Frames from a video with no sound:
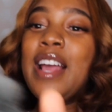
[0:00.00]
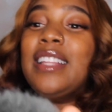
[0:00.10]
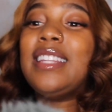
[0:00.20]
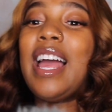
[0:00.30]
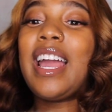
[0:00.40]

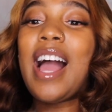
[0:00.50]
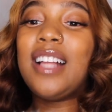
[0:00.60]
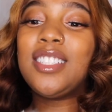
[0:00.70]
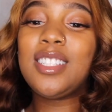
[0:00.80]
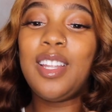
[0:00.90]
Like,
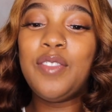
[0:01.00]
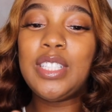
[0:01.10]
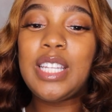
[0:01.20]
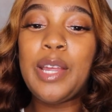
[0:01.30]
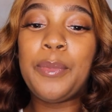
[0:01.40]
I just love
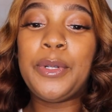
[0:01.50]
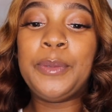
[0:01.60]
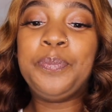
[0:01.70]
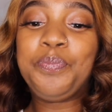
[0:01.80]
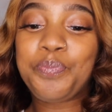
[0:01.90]
this
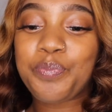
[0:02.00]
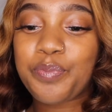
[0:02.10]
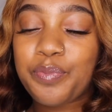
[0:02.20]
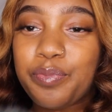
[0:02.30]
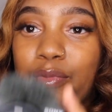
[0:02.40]
camera.
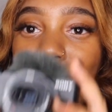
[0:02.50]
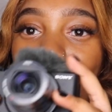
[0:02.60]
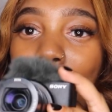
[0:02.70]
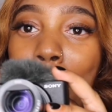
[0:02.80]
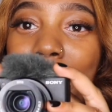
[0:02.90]

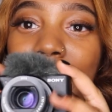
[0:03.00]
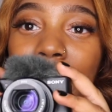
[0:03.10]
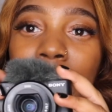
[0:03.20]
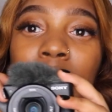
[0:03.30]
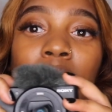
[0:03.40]

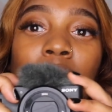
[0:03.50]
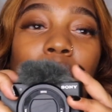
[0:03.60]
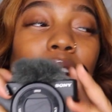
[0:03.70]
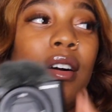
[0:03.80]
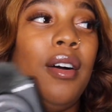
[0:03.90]
But
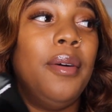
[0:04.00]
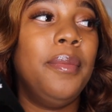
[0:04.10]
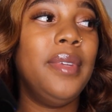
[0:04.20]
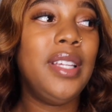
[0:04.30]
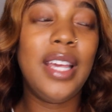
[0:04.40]

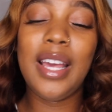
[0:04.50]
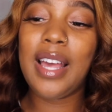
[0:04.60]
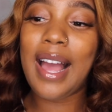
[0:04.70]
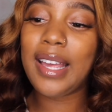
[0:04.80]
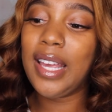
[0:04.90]

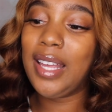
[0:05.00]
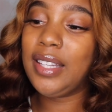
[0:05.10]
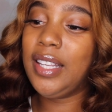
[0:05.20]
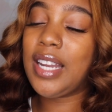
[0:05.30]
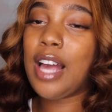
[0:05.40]
yeah, I
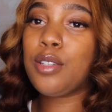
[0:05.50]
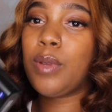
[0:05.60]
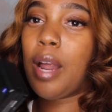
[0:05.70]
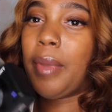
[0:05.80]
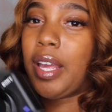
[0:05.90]
can't leave the house
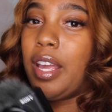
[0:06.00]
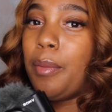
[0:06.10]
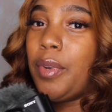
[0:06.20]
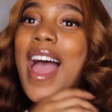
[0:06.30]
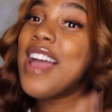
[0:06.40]
without my
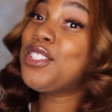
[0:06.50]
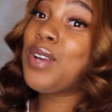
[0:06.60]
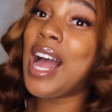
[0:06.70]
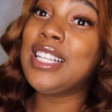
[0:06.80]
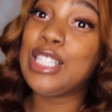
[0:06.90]
camera. As you
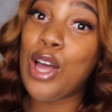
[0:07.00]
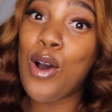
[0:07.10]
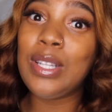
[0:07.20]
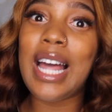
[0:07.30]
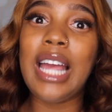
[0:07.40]
guys
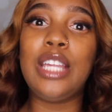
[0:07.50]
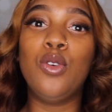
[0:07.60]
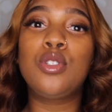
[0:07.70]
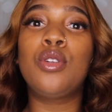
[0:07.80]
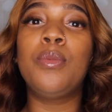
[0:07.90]
know, like,
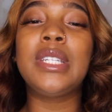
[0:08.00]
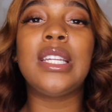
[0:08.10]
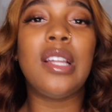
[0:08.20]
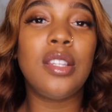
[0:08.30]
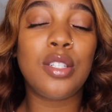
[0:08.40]
YouTube
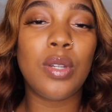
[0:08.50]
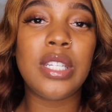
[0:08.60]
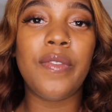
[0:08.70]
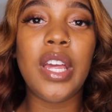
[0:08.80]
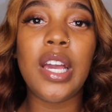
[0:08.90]
is another source
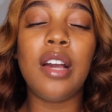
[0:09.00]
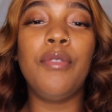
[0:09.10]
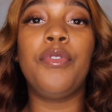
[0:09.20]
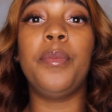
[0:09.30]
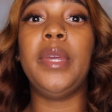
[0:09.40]
of
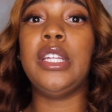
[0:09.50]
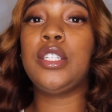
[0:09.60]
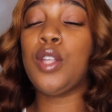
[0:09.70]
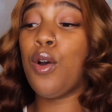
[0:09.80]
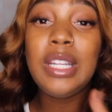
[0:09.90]
income for me,
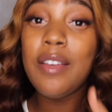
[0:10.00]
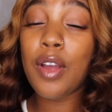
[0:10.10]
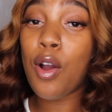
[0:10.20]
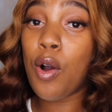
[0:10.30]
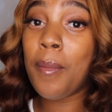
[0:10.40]
so leaving
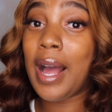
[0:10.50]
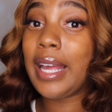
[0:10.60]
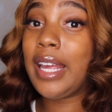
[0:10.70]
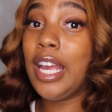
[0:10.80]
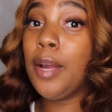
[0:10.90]
home my
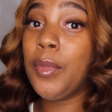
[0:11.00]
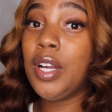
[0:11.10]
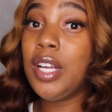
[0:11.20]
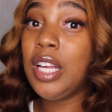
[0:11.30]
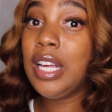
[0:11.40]

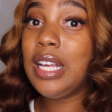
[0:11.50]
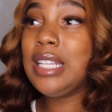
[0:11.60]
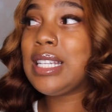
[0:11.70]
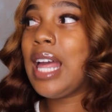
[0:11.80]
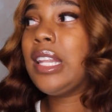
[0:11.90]
camera
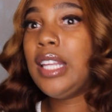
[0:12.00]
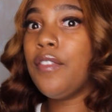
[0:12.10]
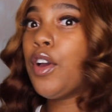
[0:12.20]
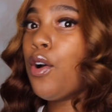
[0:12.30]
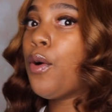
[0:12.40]
is like
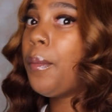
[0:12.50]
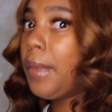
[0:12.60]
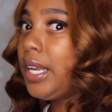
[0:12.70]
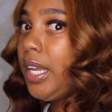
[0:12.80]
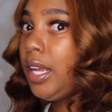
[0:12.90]
leaving home
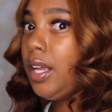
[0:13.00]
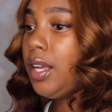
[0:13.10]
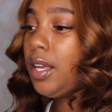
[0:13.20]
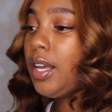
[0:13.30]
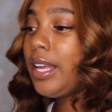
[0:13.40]
money.
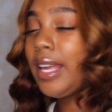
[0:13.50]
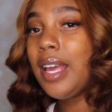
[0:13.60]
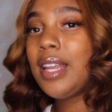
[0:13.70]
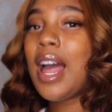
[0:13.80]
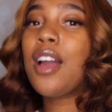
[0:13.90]

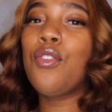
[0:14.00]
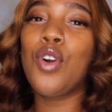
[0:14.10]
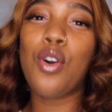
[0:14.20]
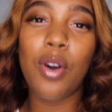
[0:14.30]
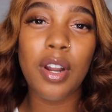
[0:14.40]
Again, I could
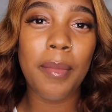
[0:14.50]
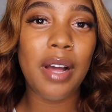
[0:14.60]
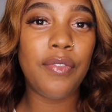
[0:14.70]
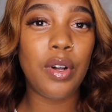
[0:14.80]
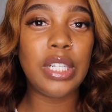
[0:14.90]
record on
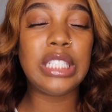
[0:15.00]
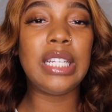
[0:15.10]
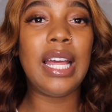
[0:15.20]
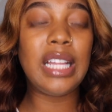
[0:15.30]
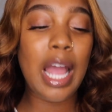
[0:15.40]
my phone and
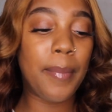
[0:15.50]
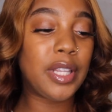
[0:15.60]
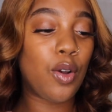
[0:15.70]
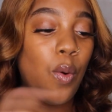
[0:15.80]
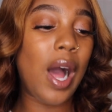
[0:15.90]
shit like that,
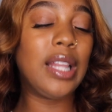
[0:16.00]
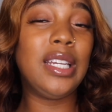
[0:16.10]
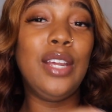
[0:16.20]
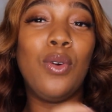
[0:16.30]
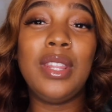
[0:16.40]
but the
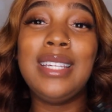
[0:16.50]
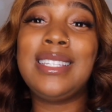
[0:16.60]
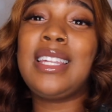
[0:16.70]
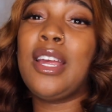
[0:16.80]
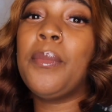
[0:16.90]
quality on
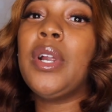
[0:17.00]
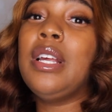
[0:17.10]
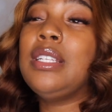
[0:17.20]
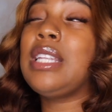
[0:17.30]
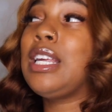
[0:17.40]
this camera
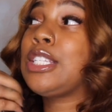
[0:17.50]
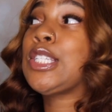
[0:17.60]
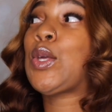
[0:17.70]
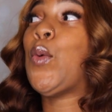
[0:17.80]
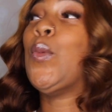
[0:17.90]
is
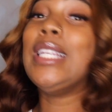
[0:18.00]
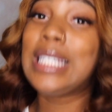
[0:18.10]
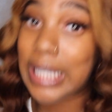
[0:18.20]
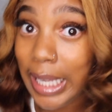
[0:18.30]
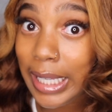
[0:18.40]

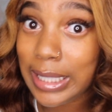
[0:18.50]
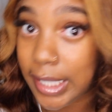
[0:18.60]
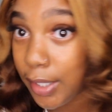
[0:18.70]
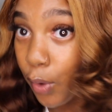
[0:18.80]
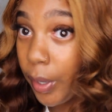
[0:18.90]

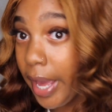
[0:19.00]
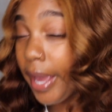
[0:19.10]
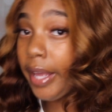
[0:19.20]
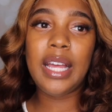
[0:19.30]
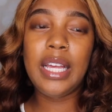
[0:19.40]
exquisite,
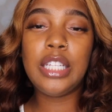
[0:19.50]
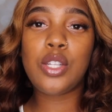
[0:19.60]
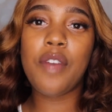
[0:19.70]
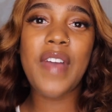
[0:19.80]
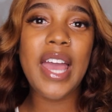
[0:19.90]
okay?
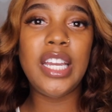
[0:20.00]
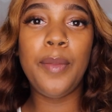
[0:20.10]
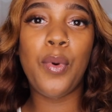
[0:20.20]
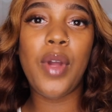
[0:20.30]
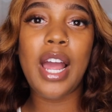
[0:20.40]
So if at any
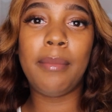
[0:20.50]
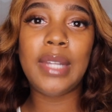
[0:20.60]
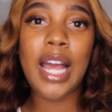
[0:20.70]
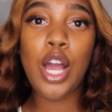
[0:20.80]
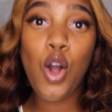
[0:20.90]
point I'm
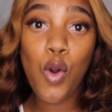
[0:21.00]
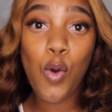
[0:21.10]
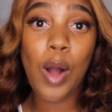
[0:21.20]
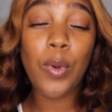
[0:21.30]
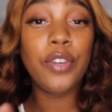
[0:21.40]
like,
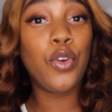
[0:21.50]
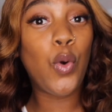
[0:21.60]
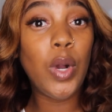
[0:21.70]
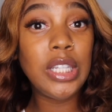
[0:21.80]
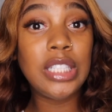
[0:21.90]
oh, I wanna
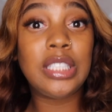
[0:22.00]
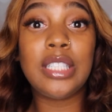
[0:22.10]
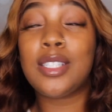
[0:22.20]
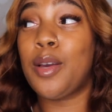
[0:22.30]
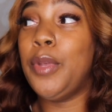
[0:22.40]
record this,
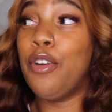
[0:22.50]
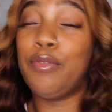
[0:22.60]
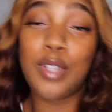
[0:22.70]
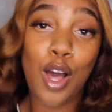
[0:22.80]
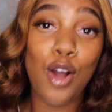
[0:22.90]
this could be a
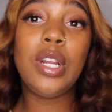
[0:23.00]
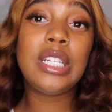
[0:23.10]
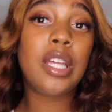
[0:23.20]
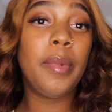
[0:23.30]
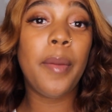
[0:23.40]
vlog,
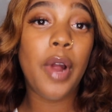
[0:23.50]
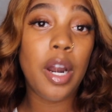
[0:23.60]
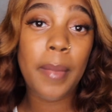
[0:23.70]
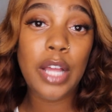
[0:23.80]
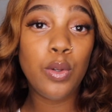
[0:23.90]
this could be a part
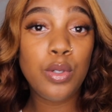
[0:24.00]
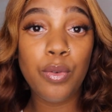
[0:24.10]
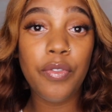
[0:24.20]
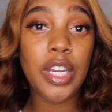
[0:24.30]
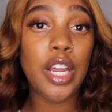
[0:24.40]
of my
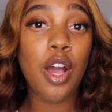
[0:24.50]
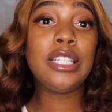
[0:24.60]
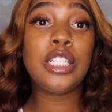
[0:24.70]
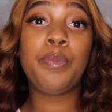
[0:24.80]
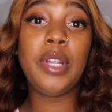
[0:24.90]
YouTube video,
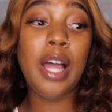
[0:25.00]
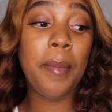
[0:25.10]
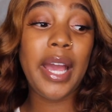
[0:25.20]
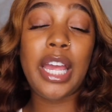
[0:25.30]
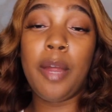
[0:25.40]
just pull up
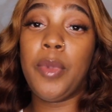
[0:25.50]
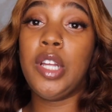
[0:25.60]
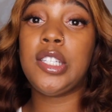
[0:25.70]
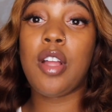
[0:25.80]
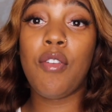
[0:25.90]
my camera
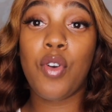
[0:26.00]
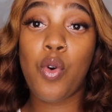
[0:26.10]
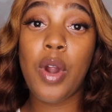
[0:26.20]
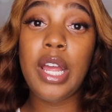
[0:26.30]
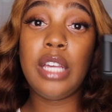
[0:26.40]
and start
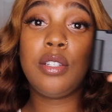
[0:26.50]
recording.